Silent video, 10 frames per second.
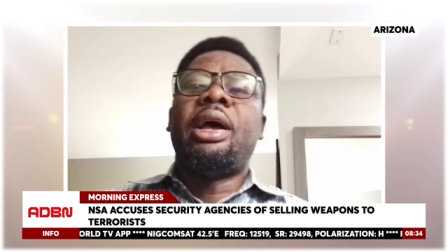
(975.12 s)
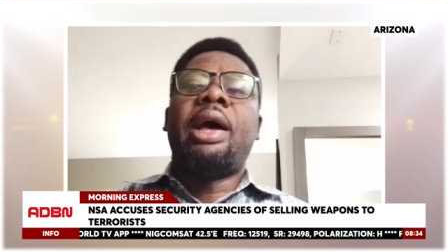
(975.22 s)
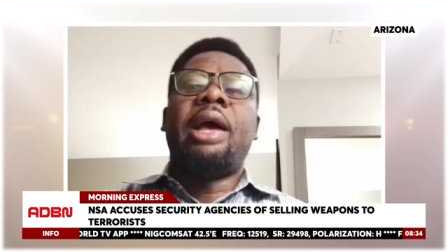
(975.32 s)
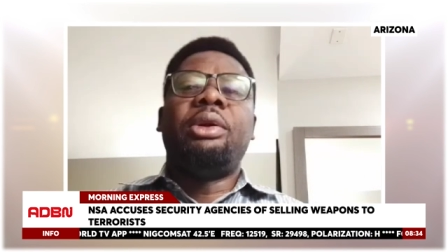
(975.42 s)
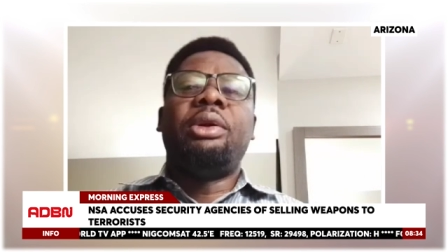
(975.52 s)

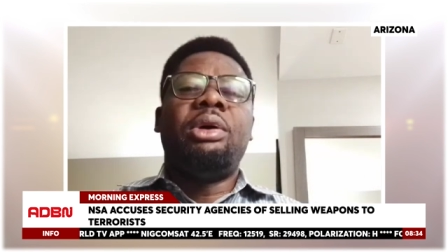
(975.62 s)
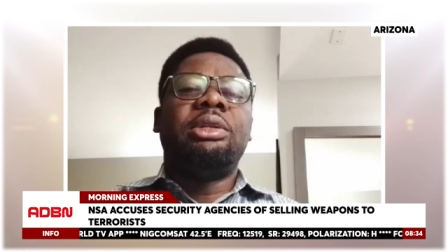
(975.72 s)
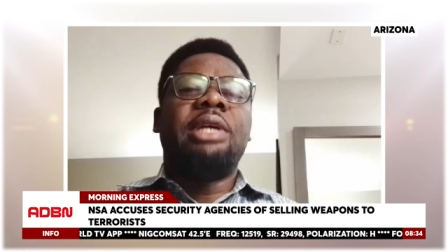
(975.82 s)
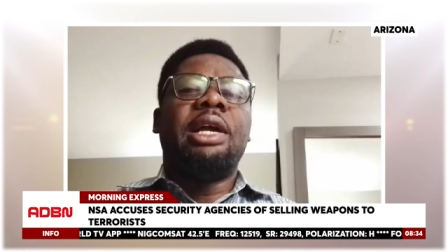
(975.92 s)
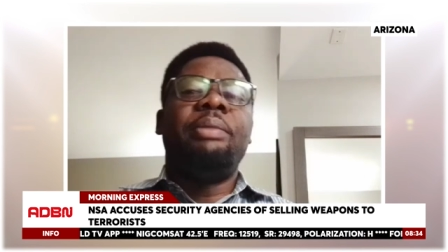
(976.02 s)
and all
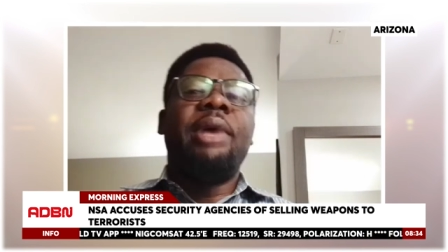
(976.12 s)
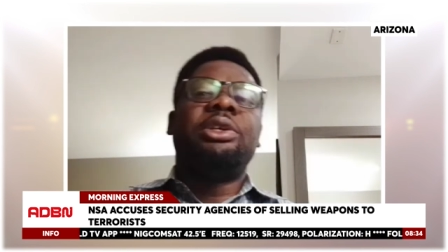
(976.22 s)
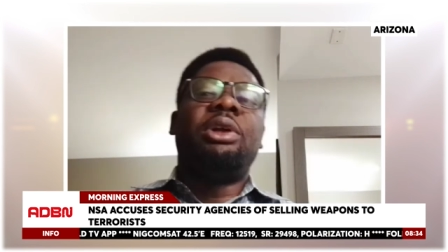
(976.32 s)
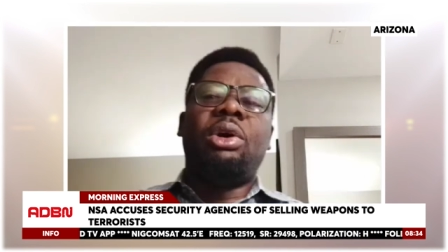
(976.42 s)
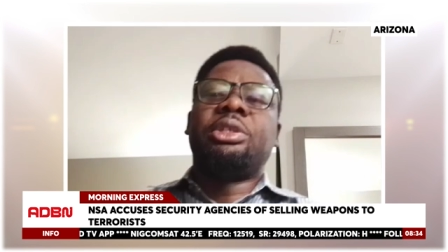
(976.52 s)
that, major
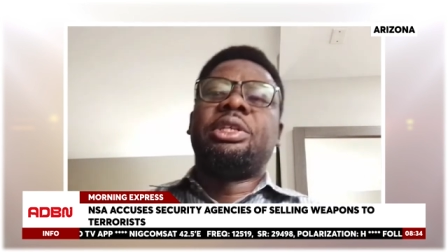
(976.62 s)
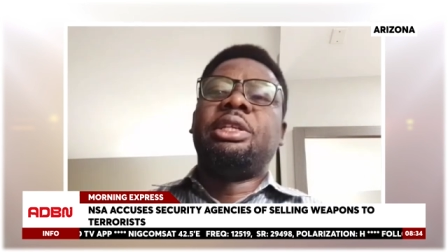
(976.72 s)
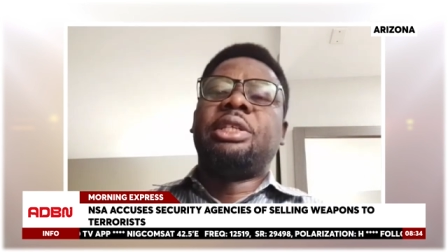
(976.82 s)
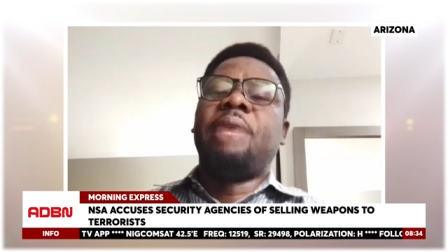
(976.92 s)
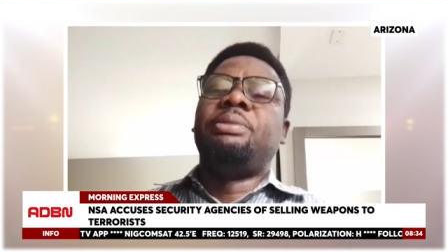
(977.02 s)
loss in
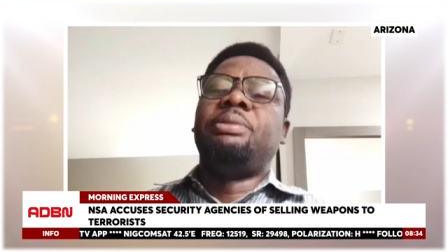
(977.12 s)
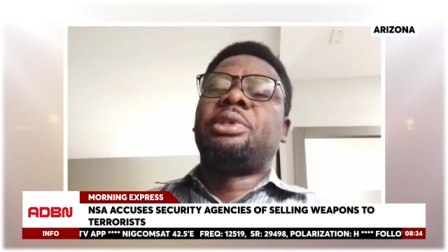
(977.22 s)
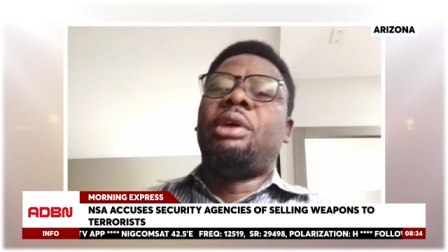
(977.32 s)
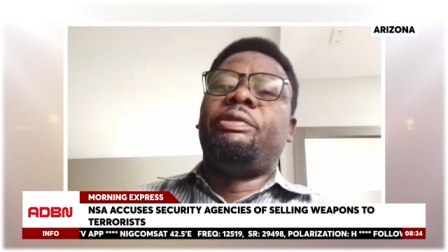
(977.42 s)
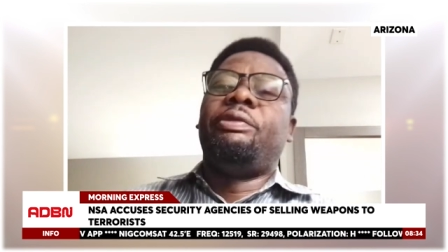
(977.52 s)
terms
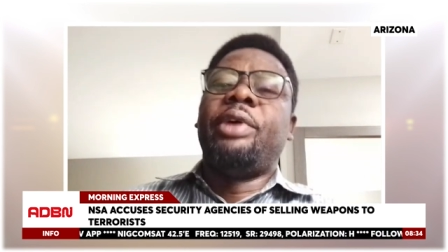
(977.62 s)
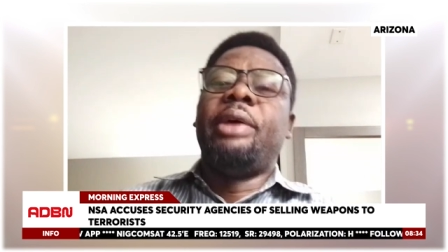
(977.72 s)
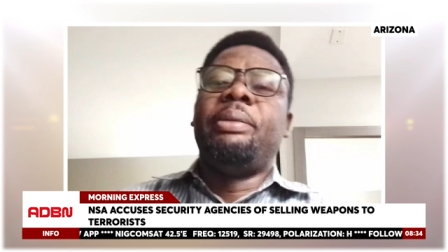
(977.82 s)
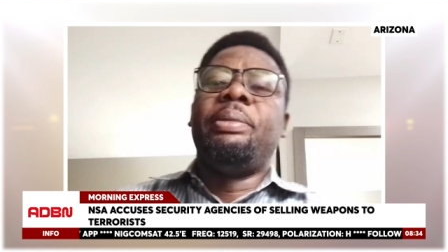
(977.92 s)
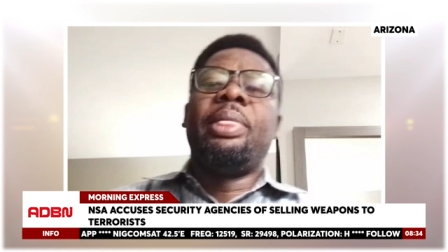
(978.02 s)
of
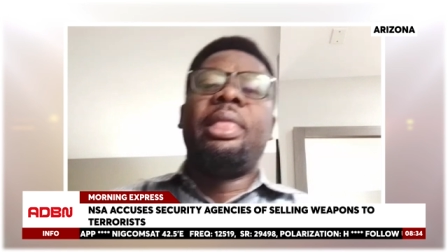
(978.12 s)
um,